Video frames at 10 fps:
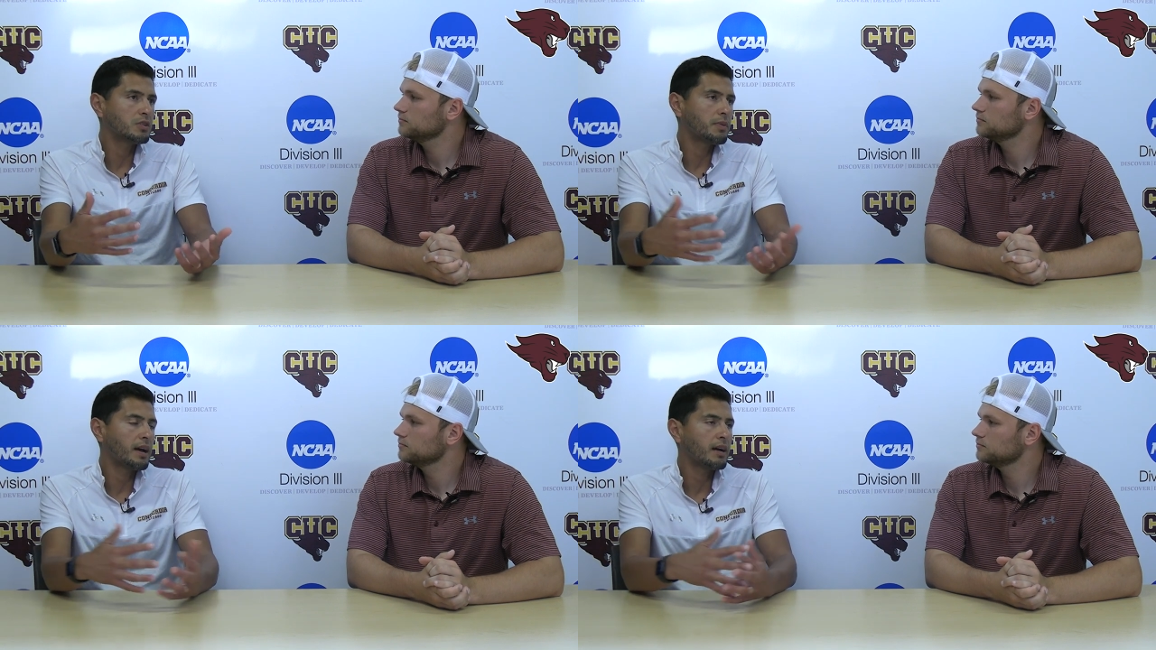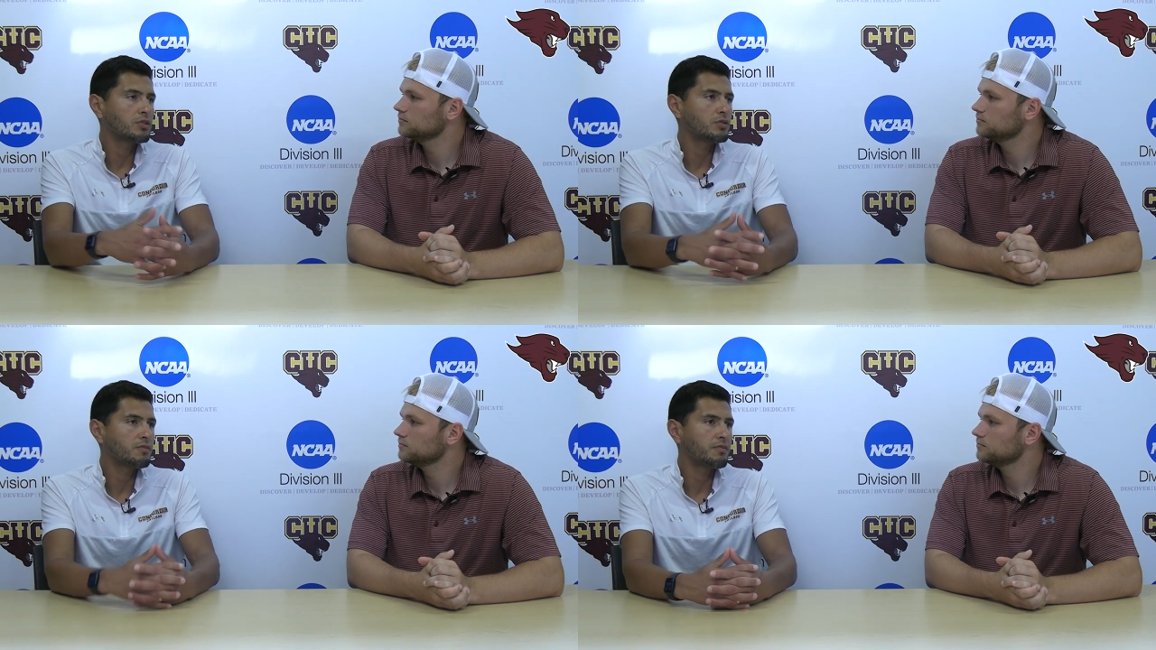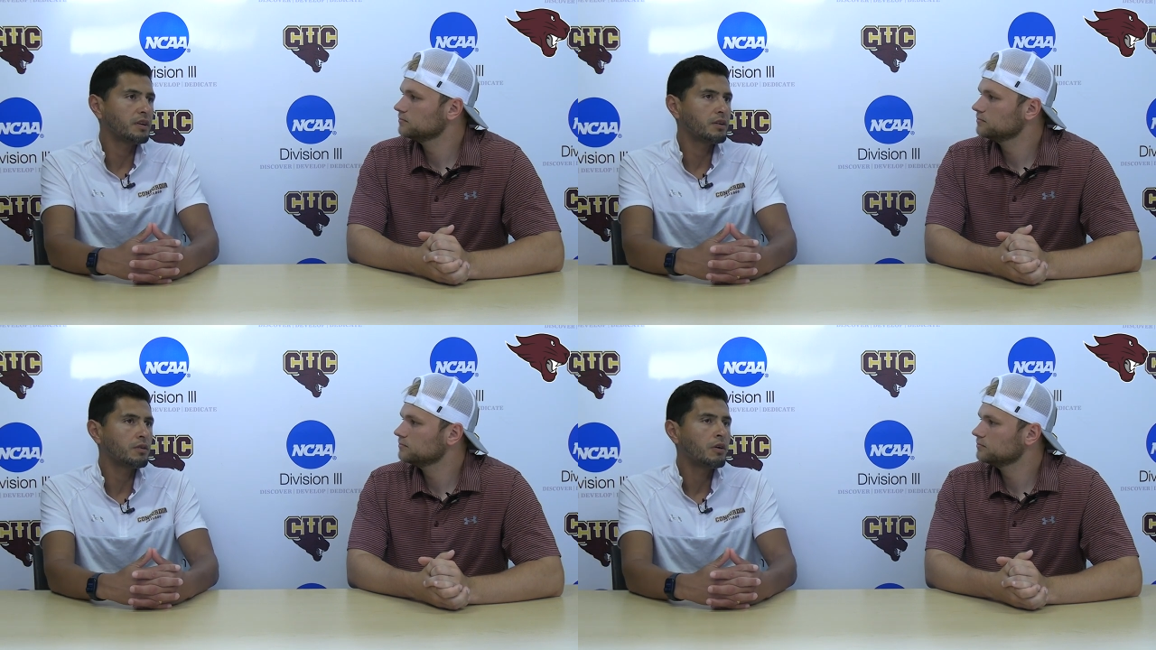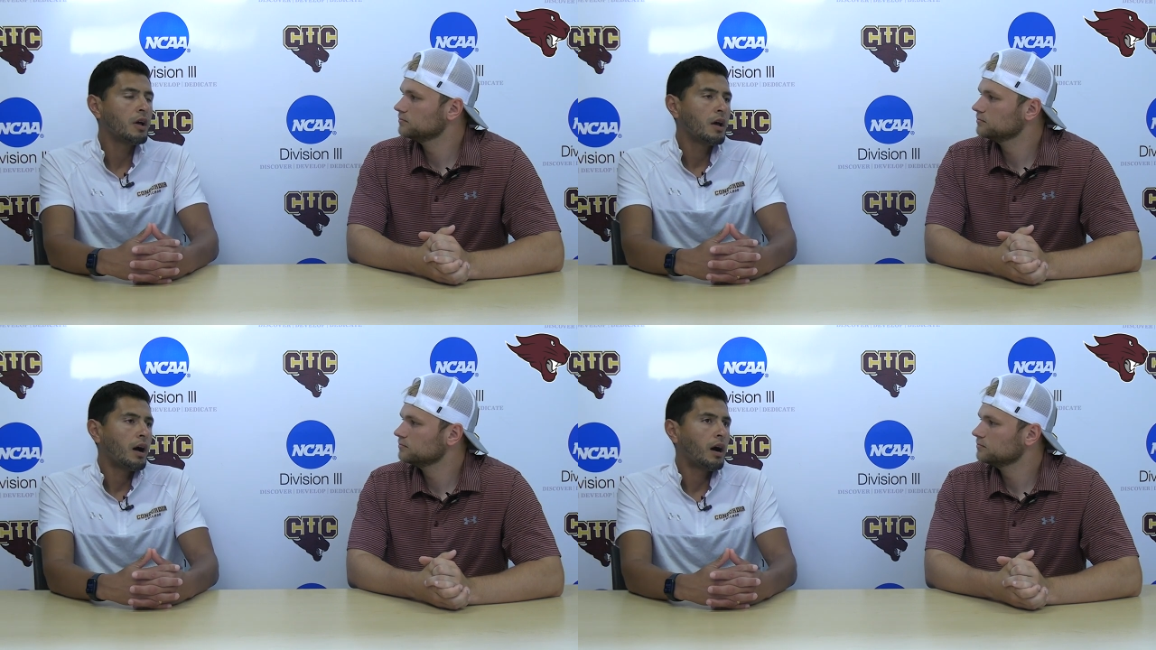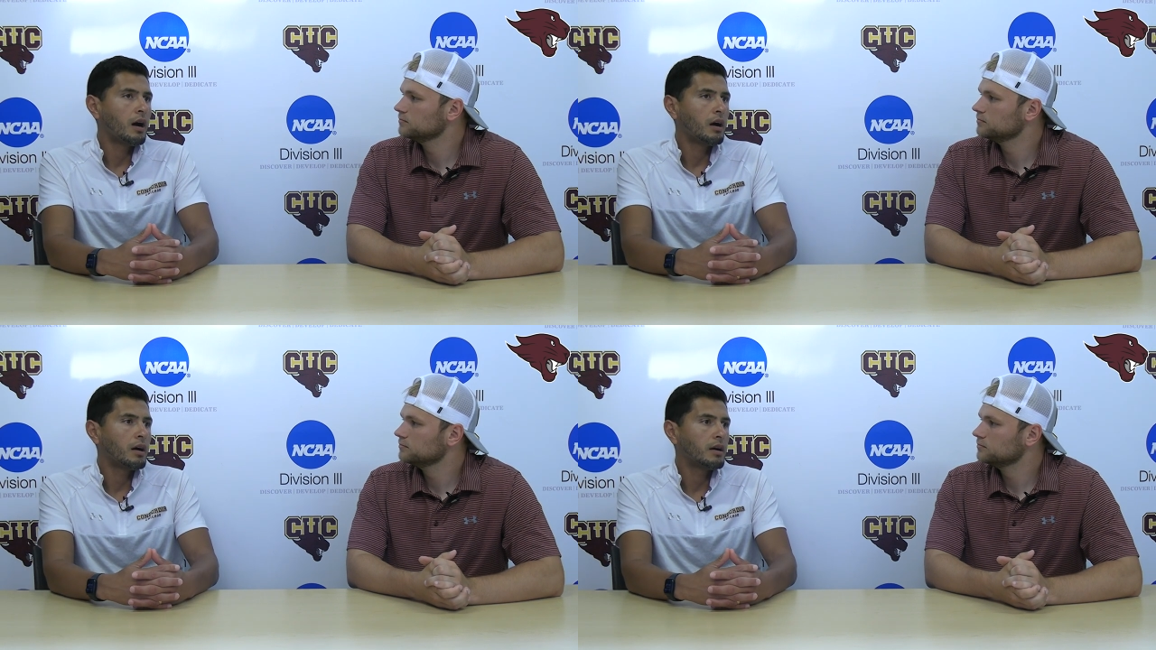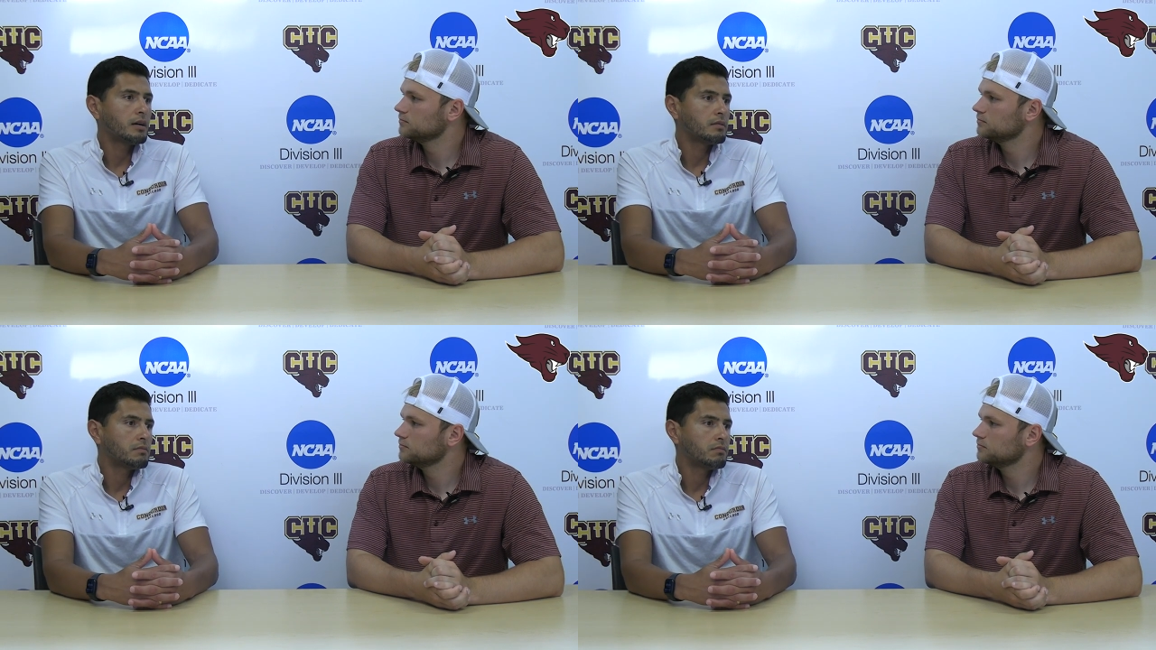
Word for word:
Speaker 1: But I also feel, uh,